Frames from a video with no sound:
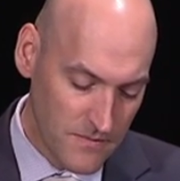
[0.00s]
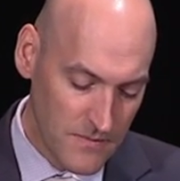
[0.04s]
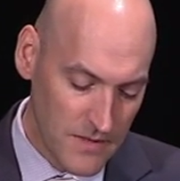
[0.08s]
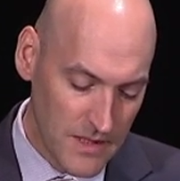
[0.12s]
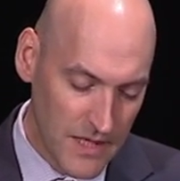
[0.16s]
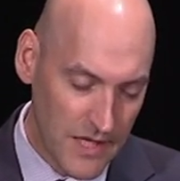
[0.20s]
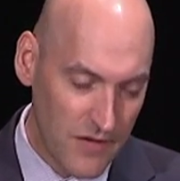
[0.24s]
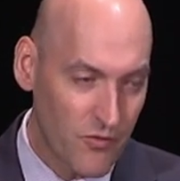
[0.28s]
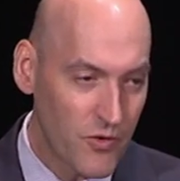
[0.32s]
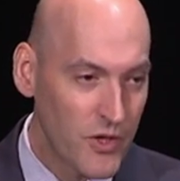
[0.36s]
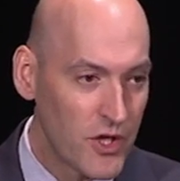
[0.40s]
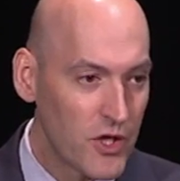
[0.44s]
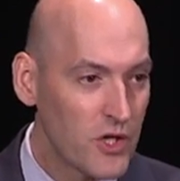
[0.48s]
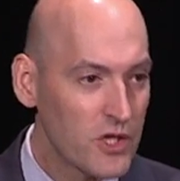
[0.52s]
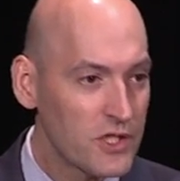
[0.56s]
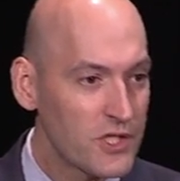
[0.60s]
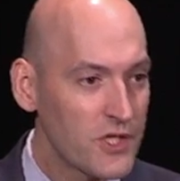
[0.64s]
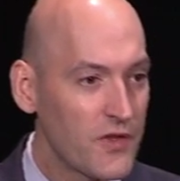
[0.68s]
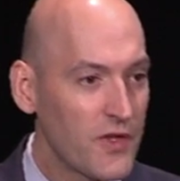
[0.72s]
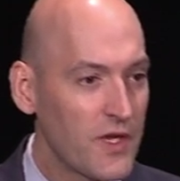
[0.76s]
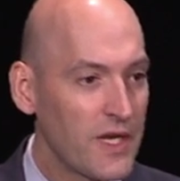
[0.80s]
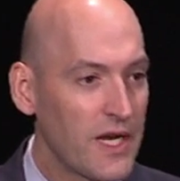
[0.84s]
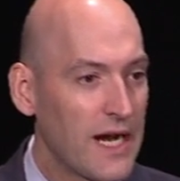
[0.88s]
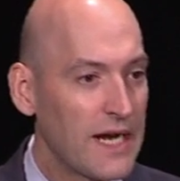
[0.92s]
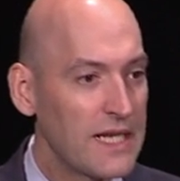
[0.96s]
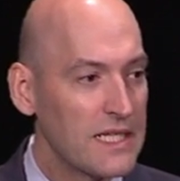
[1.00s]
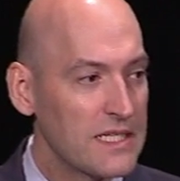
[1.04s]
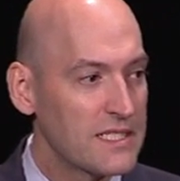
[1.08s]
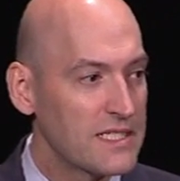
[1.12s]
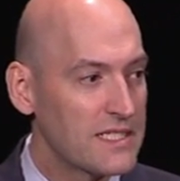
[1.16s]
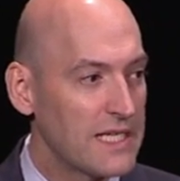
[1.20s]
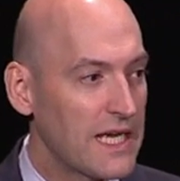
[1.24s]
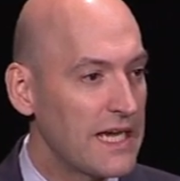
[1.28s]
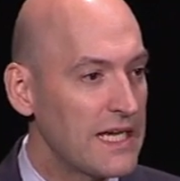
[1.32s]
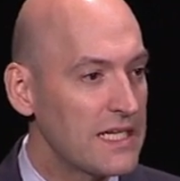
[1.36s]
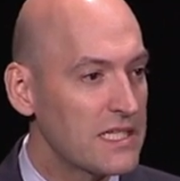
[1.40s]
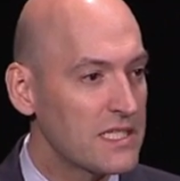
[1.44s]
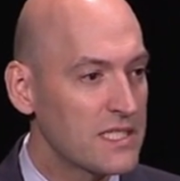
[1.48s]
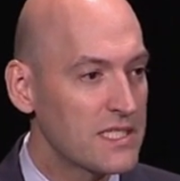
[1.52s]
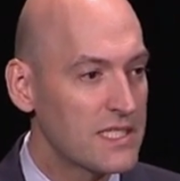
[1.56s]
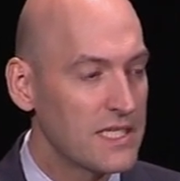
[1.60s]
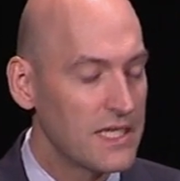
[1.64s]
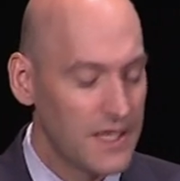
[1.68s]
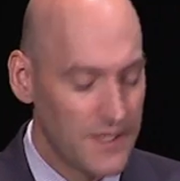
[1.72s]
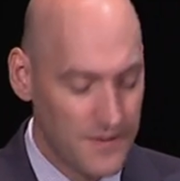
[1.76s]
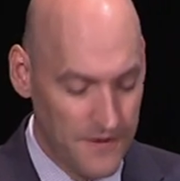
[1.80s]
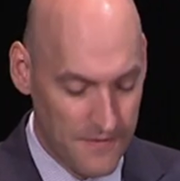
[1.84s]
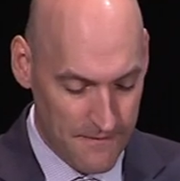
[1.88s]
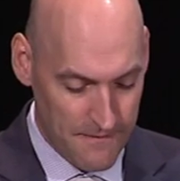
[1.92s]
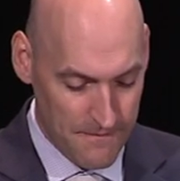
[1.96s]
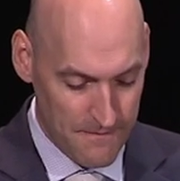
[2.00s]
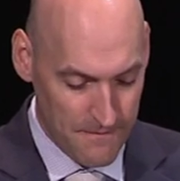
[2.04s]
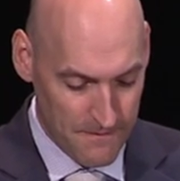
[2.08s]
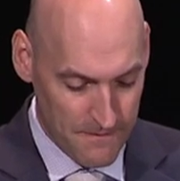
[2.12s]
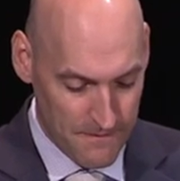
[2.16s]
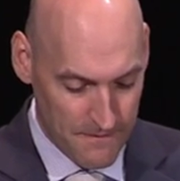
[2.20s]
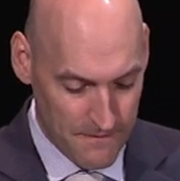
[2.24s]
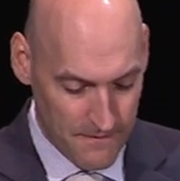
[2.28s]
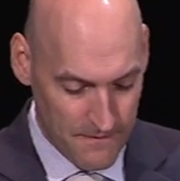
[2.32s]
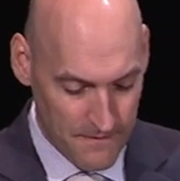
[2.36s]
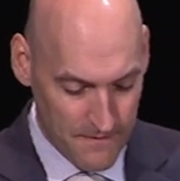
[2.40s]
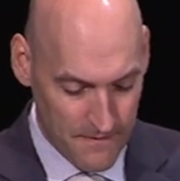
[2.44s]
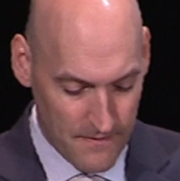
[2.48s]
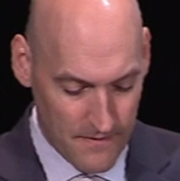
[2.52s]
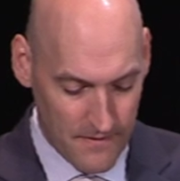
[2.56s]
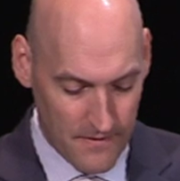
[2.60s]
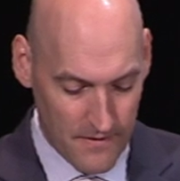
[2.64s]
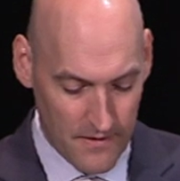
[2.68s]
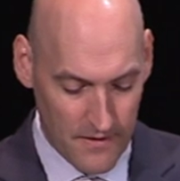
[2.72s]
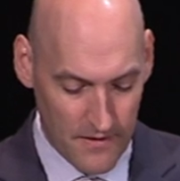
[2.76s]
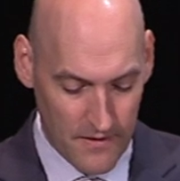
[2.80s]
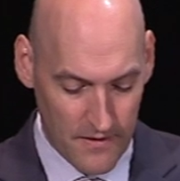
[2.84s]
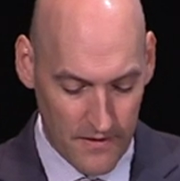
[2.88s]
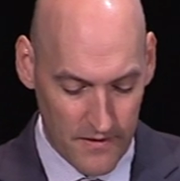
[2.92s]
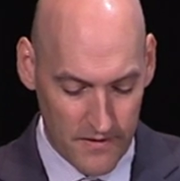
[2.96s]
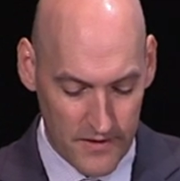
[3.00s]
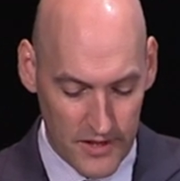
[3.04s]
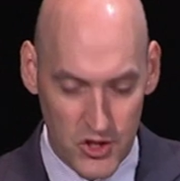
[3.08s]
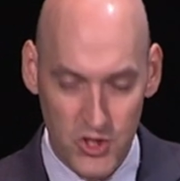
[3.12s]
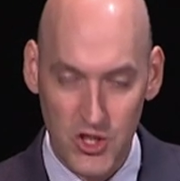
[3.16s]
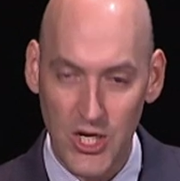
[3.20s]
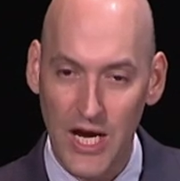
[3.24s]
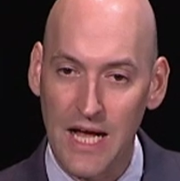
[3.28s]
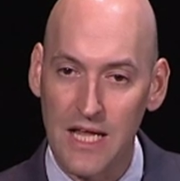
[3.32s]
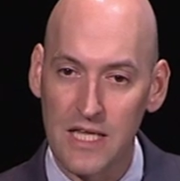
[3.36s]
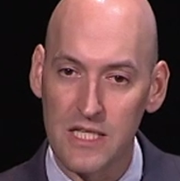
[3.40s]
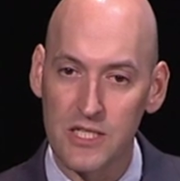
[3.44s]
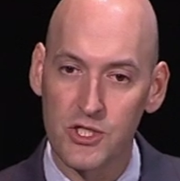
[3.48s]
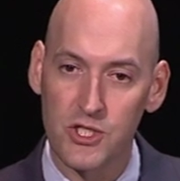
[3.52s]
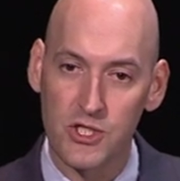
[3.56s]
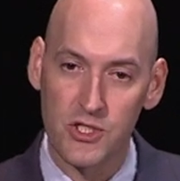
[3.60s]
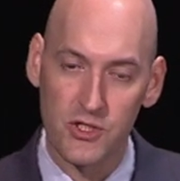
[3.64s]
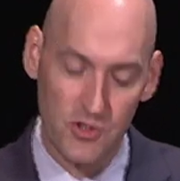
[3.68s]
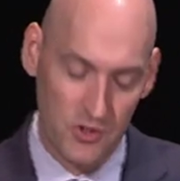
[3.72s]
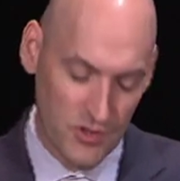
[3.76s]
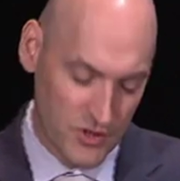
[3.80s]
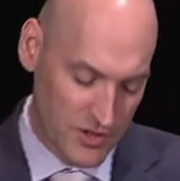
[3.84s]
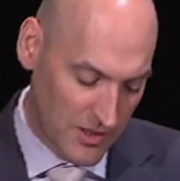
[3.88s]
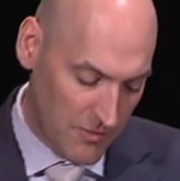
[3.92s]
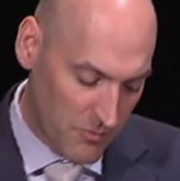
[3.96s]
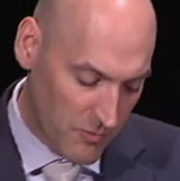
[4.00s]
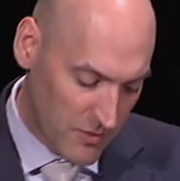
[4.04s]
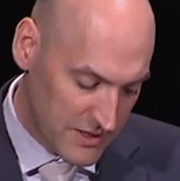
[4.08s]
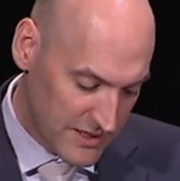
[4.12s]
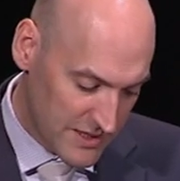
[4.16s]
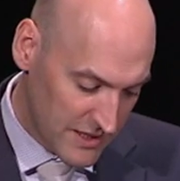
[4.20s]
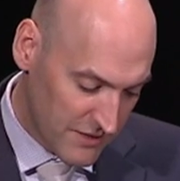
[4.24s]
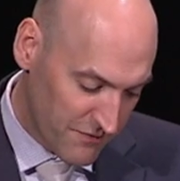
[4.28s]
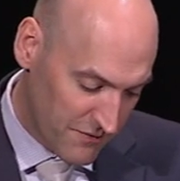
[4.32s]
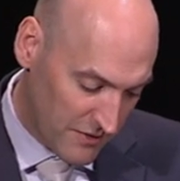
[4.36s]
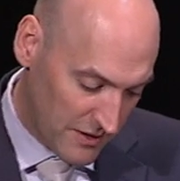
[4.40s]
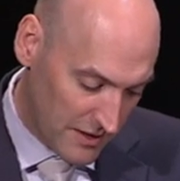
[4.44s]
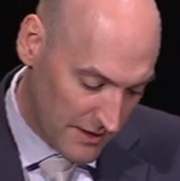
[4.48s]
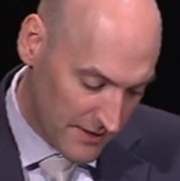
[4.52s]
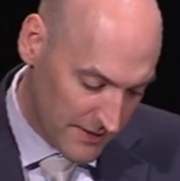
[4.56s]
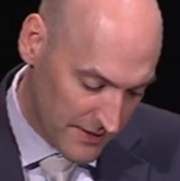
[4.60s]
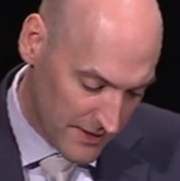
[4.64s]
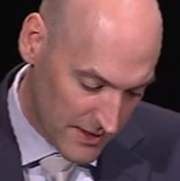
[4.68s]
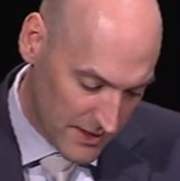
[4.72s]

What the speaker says: If we look to the United States, the challenges are somewhat different.